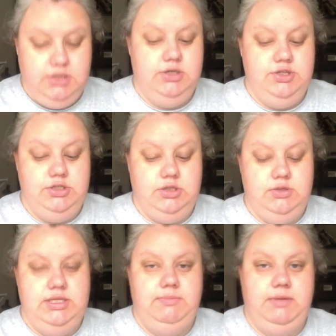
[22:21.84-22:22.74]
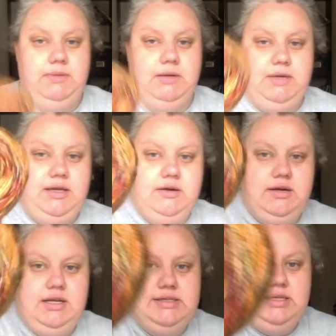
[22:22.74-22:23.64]
Just a little tidbit about me. Here it
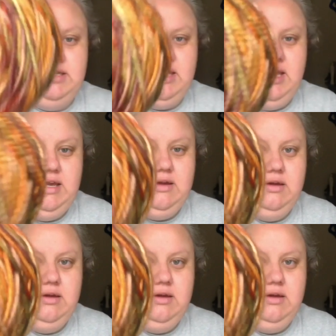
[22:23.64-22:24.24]
is in the cake,